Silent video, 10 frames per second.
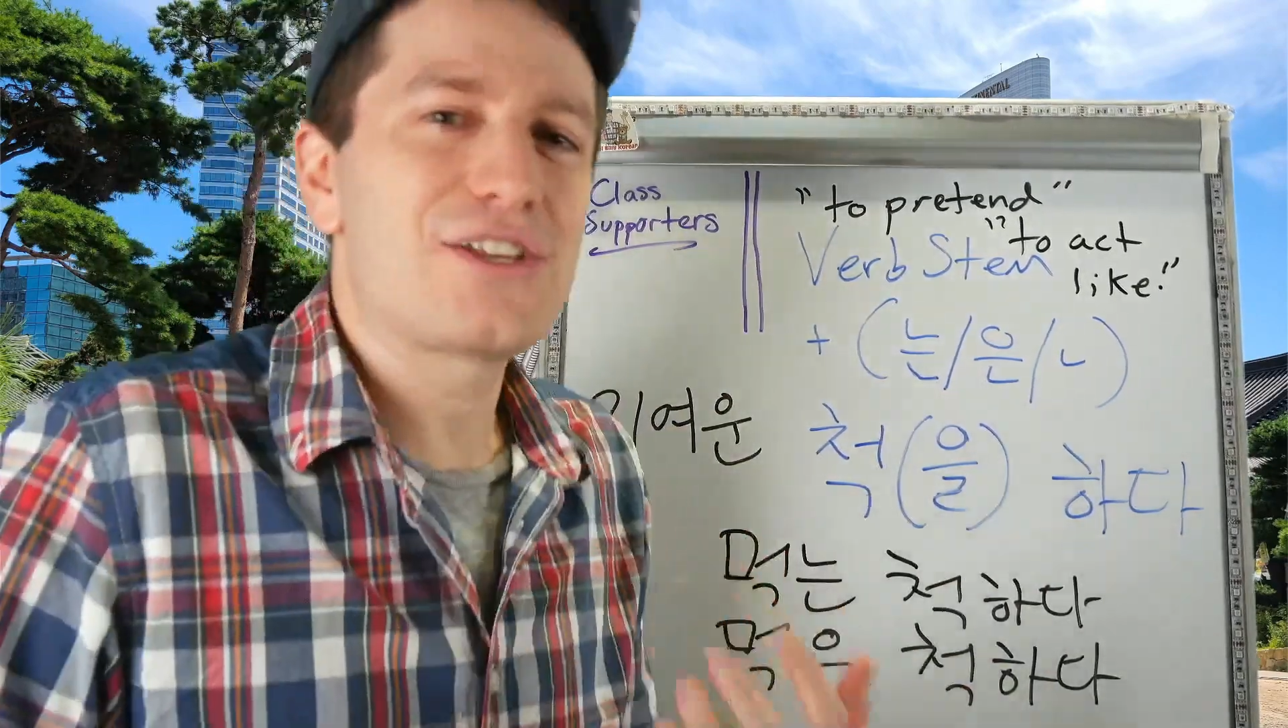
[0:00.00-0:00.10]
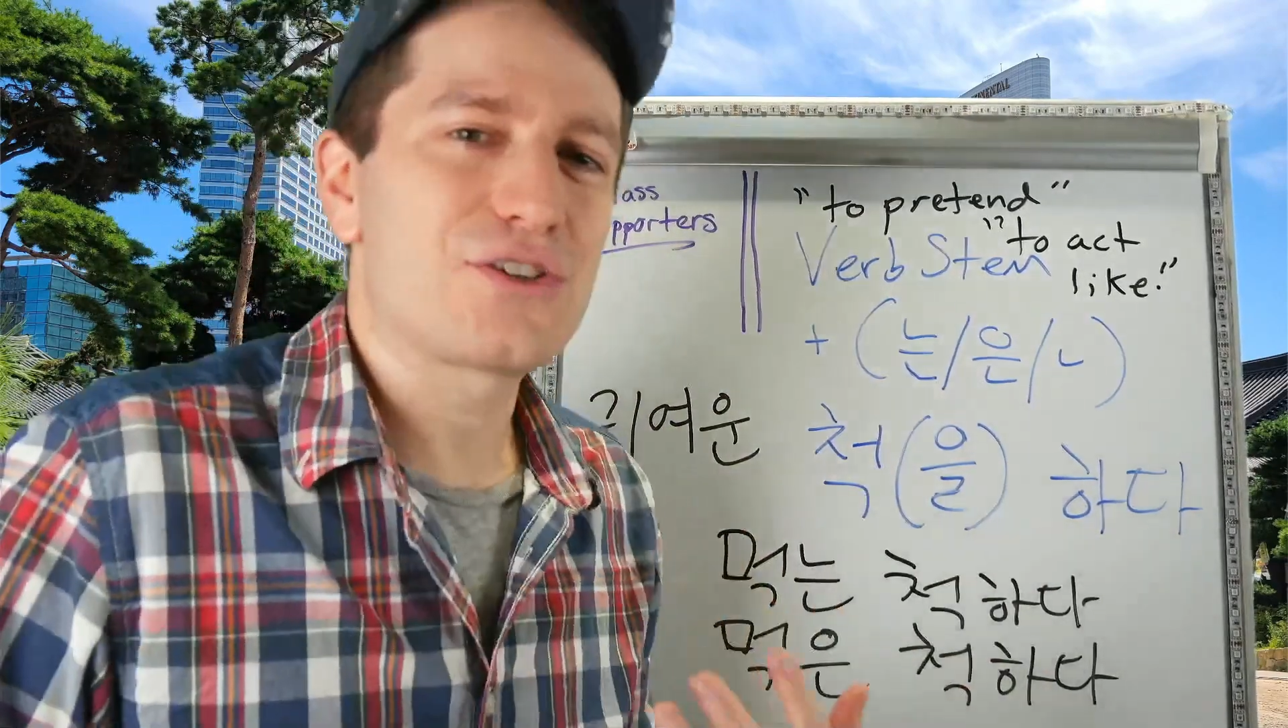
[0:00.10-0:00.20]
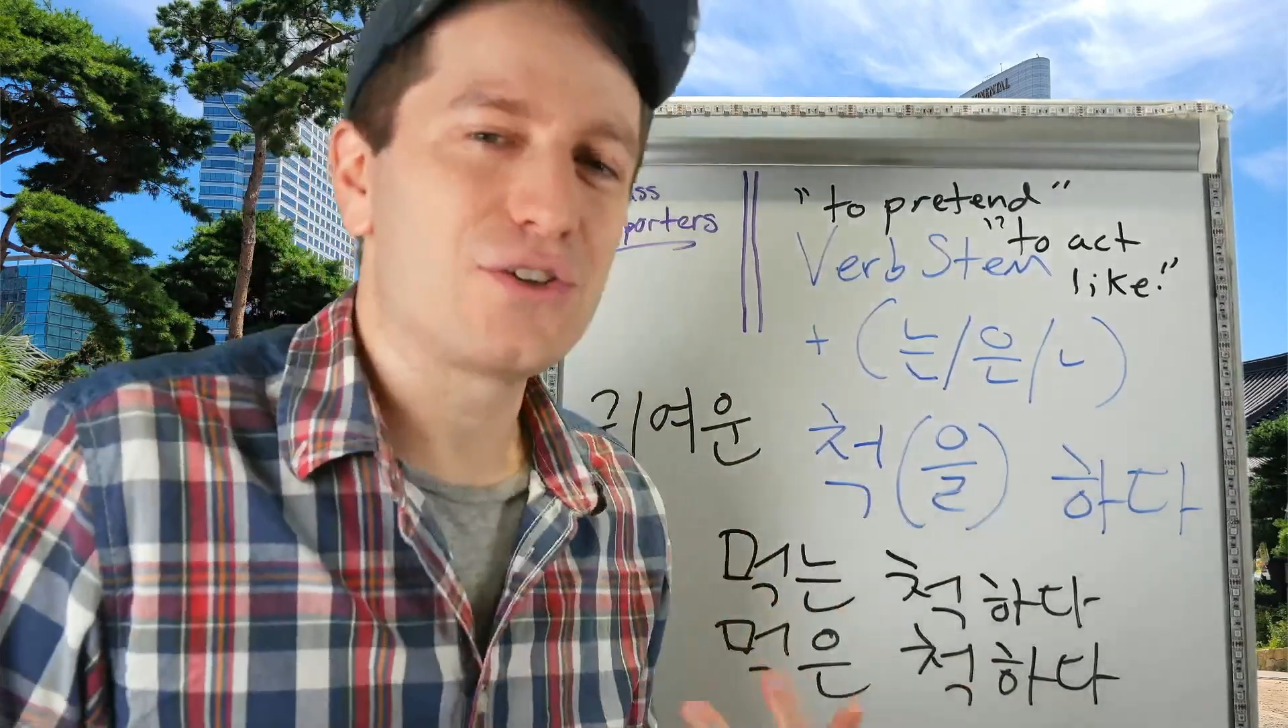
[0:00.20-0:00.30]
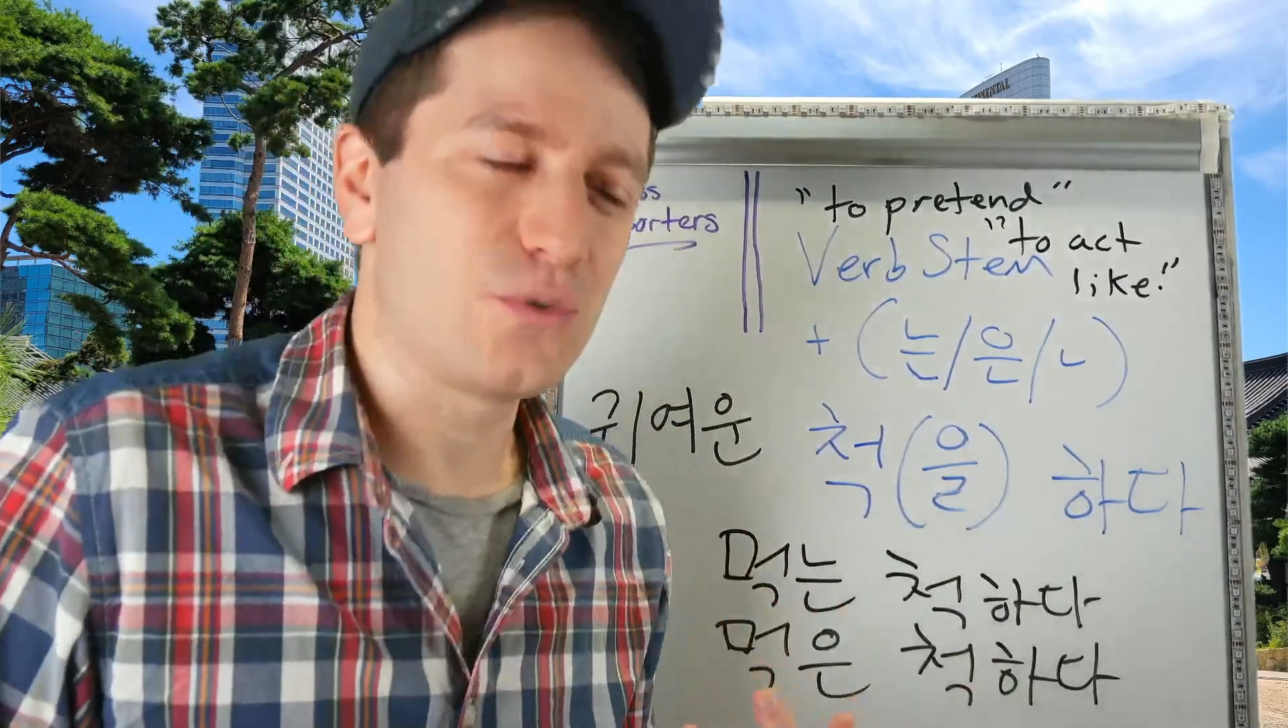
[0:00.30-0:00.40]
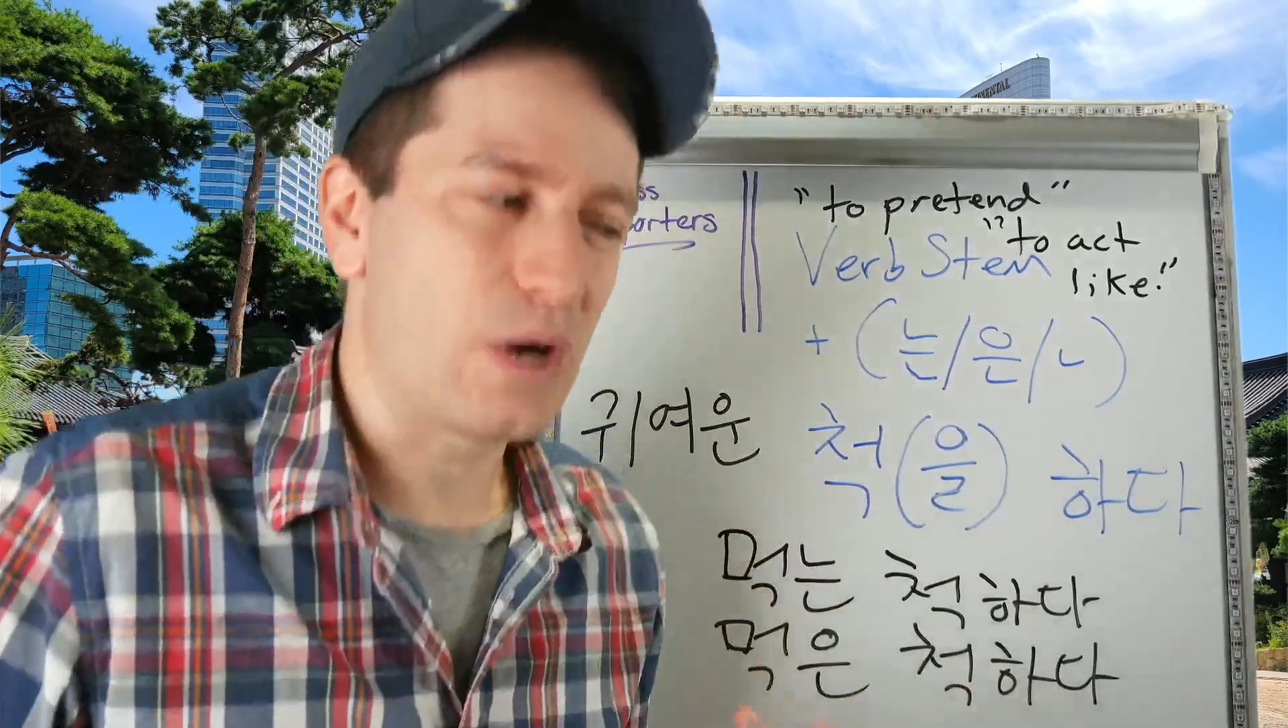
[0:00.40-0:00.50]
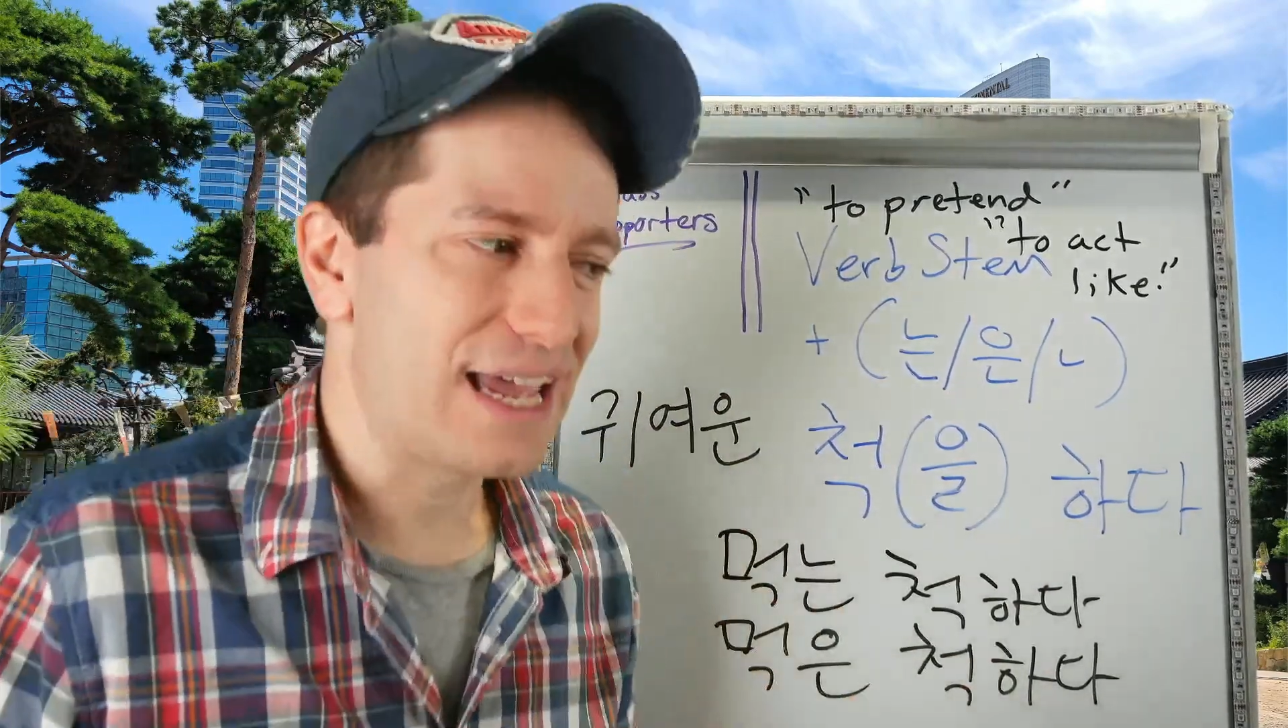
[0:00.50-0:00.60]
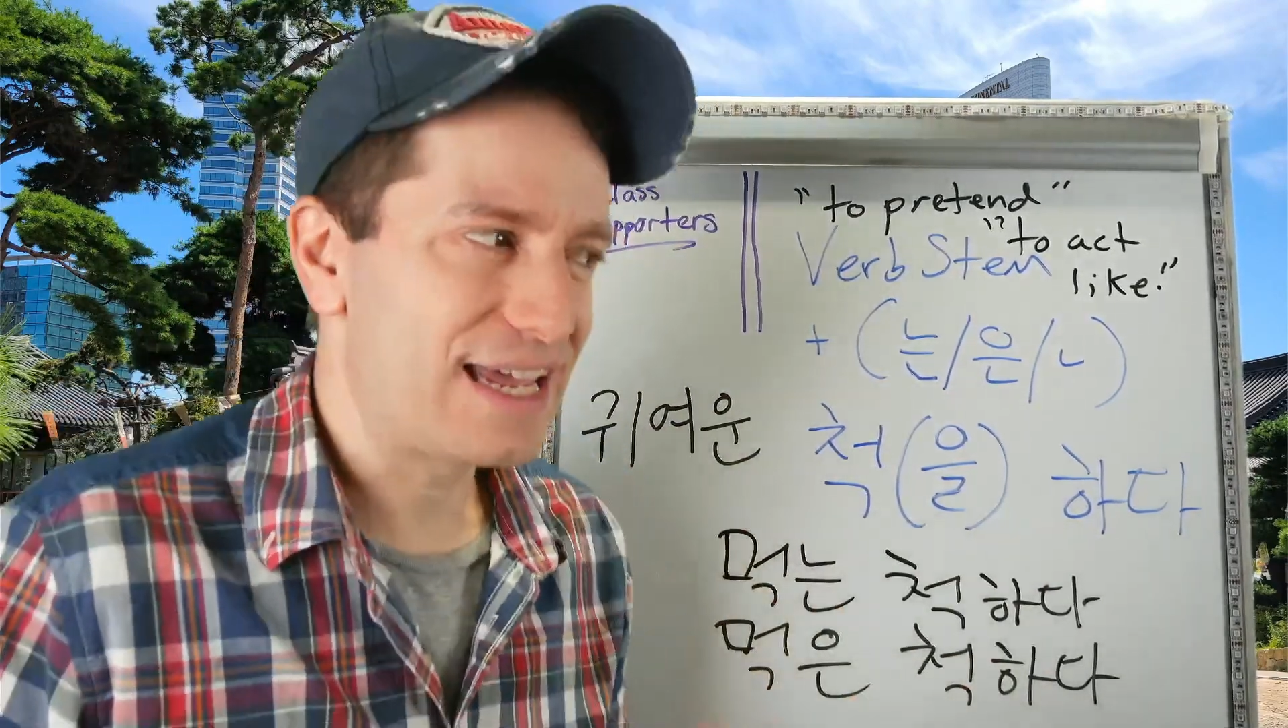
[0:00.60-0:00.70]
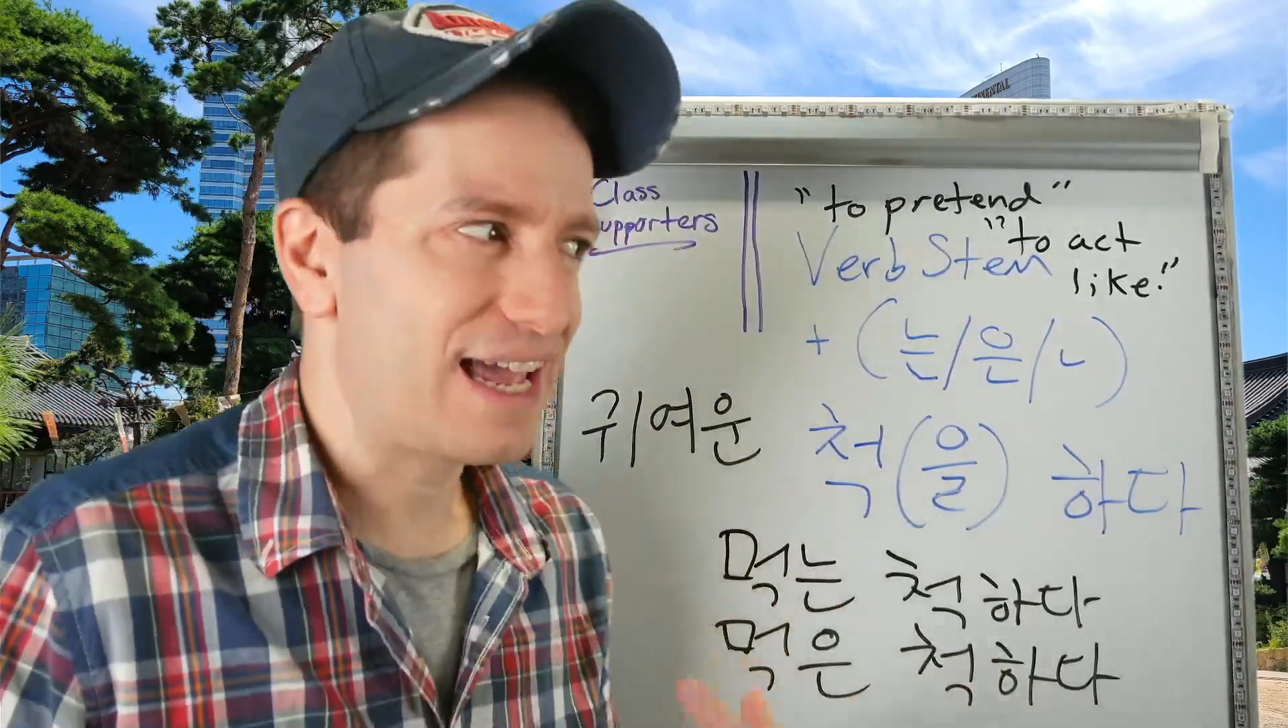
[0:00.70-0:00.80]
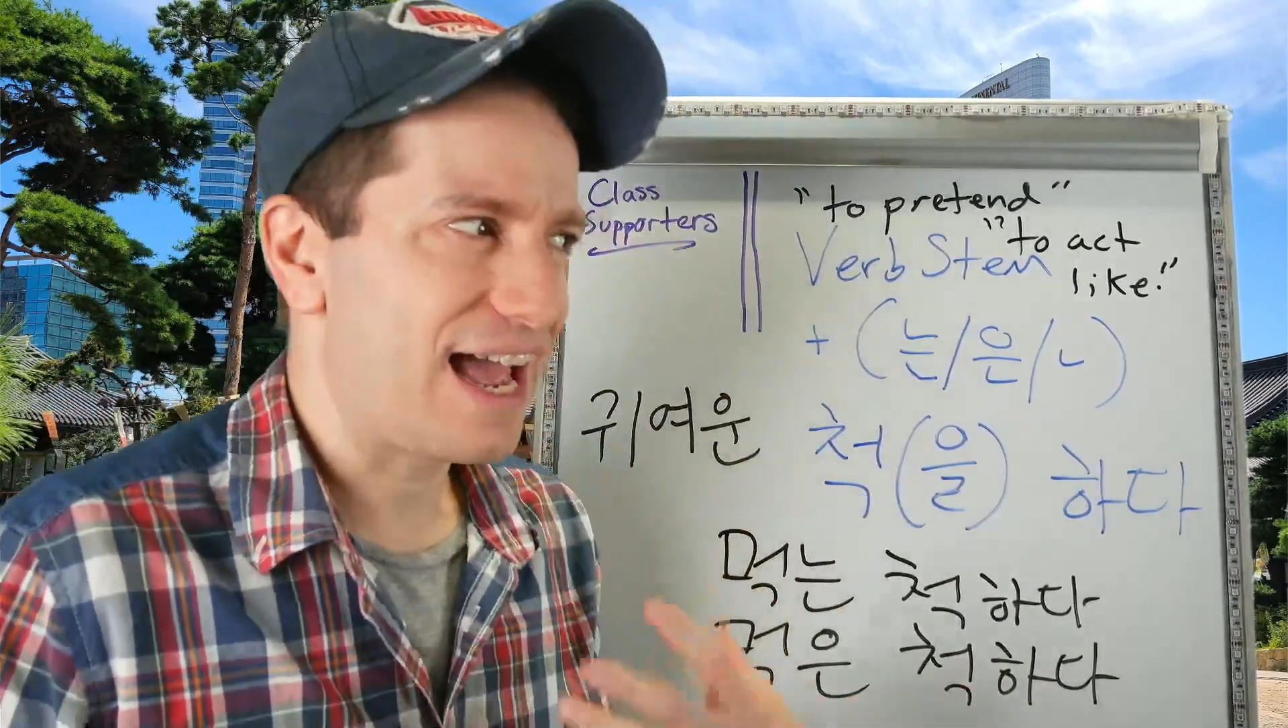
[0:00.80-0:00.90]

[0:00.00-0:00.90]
certain way